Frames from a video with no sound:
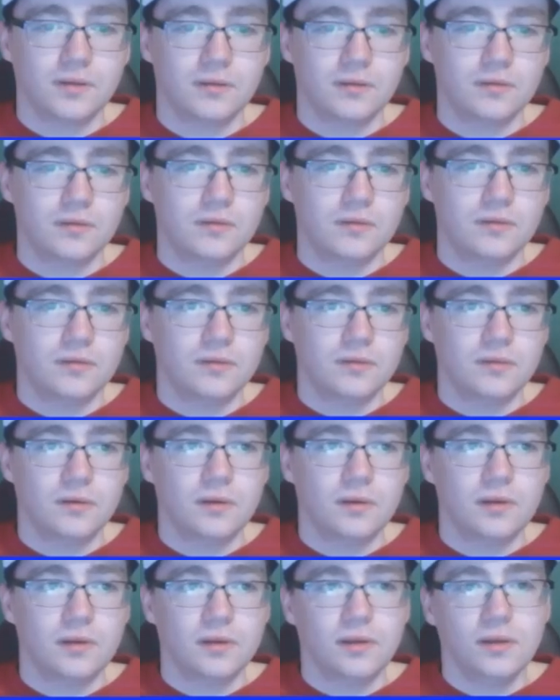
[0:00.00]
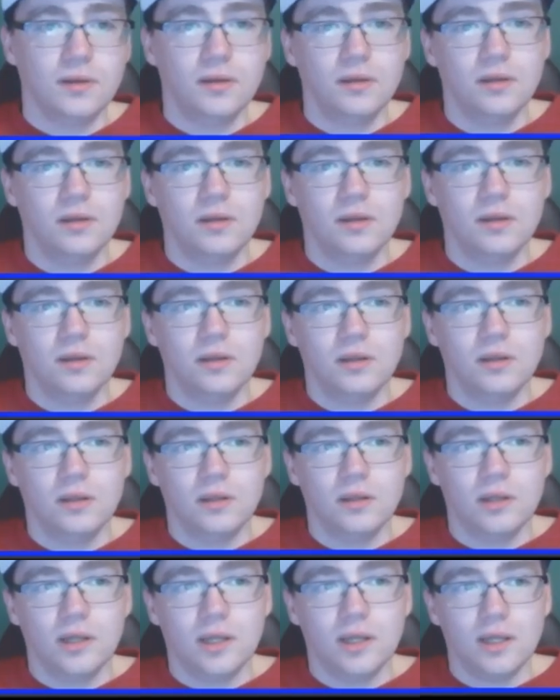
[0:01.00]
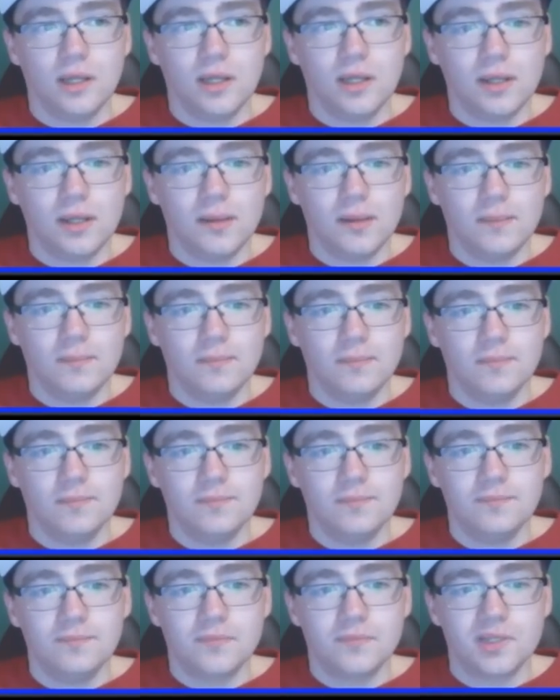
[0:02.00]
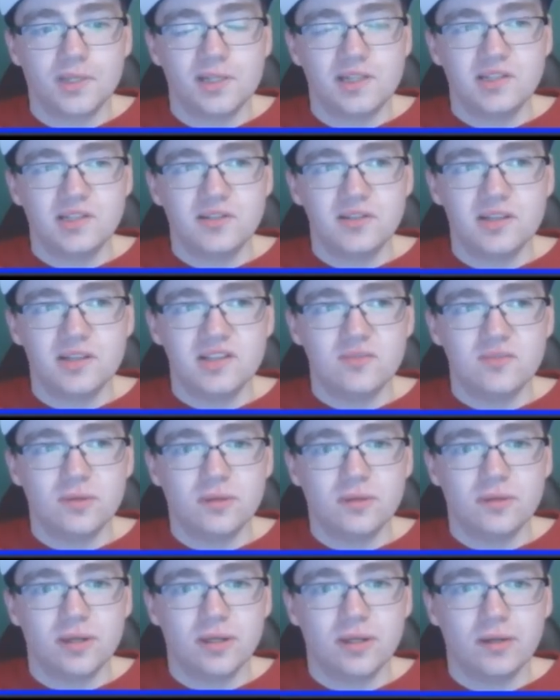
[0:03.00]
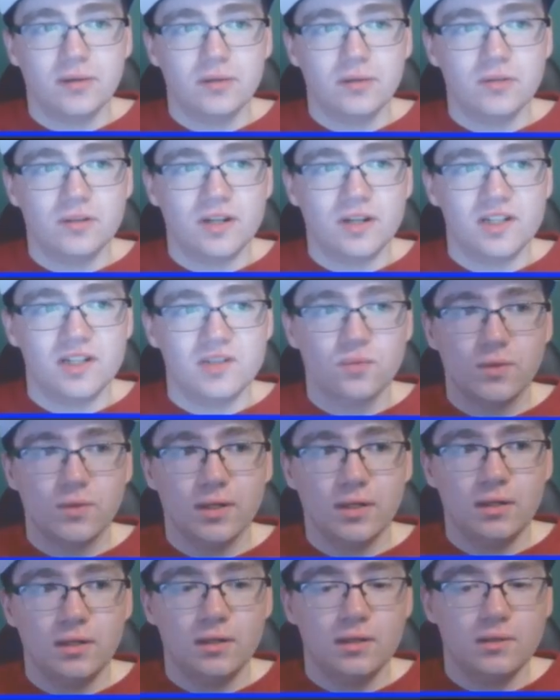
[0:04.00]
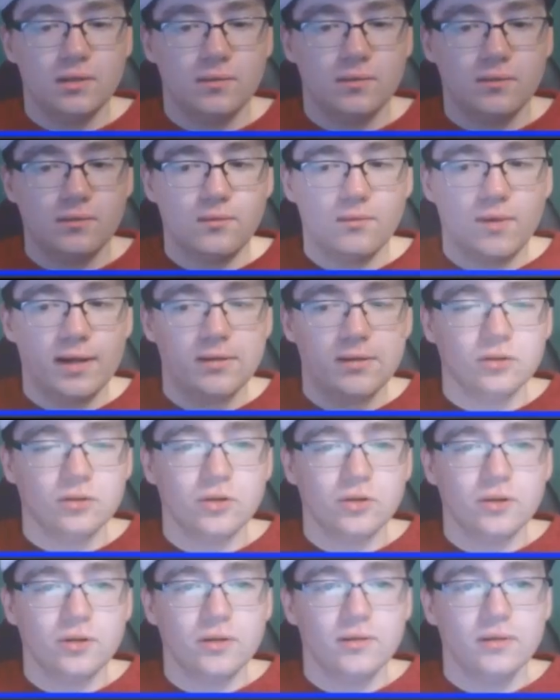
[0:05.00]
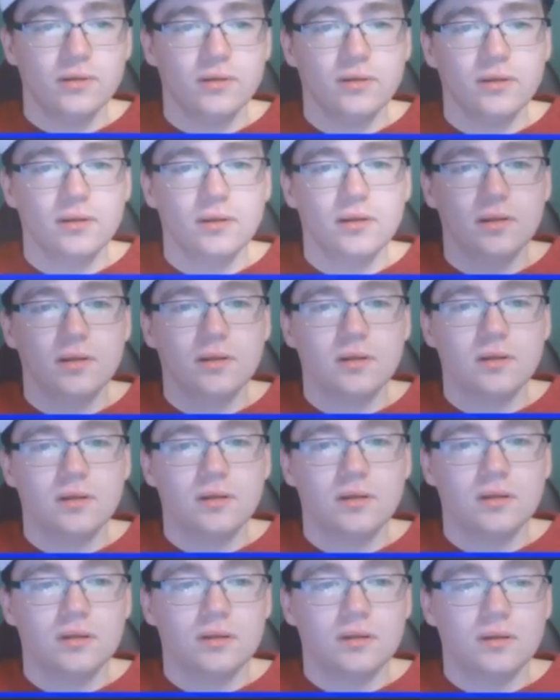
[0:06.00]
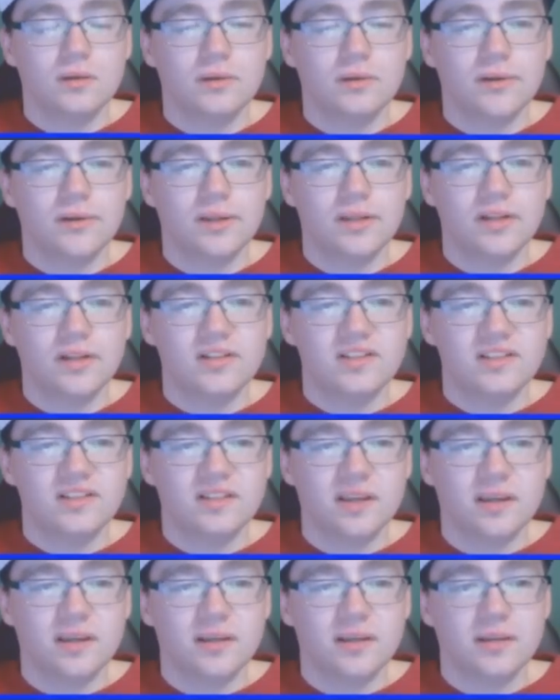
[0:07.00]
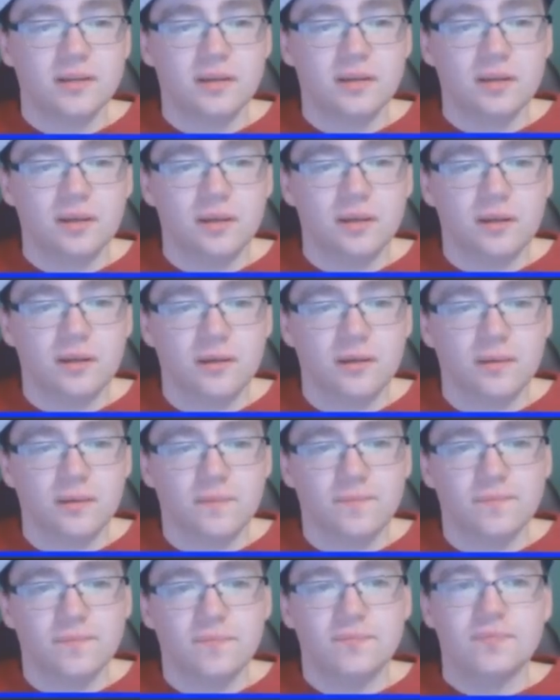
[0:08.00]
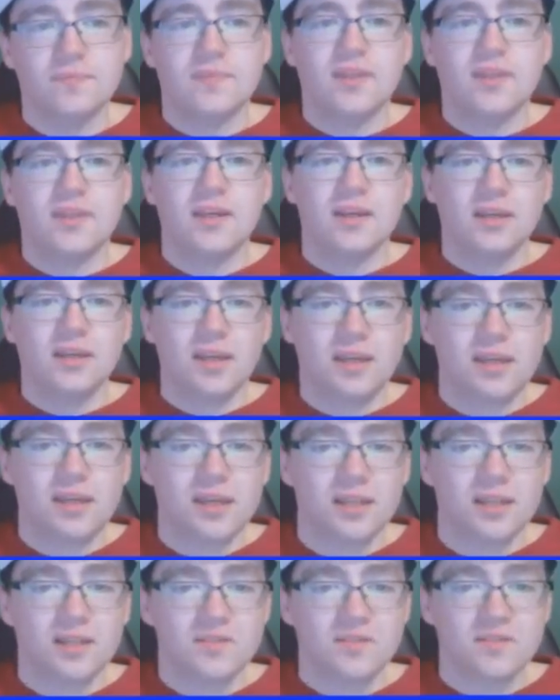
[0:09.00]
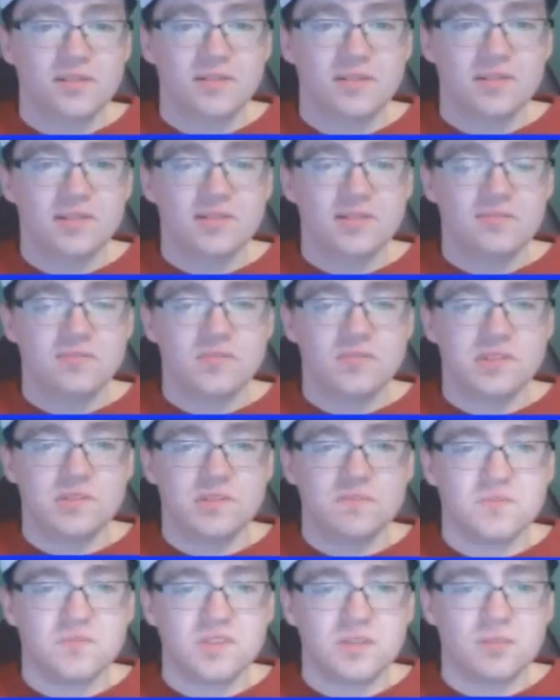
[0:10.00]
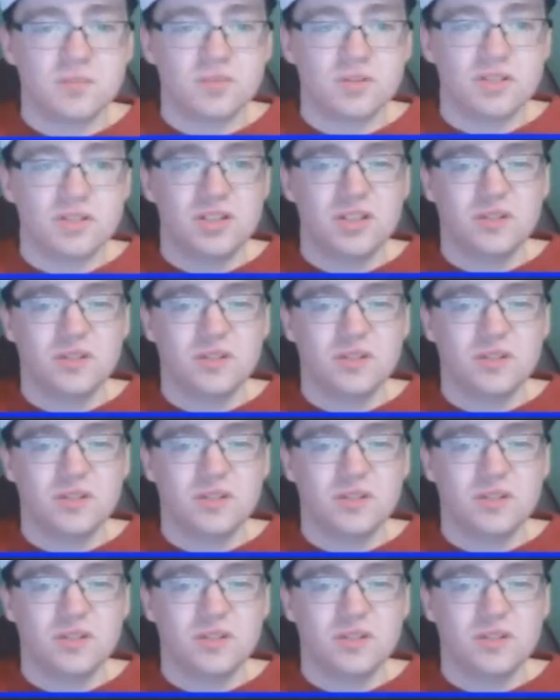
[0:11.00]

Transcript: So Um, let's do this one right here, two dash one, Whale Lagoon. Alright, nicely done. Okay, yeah, this one's just simple-ish.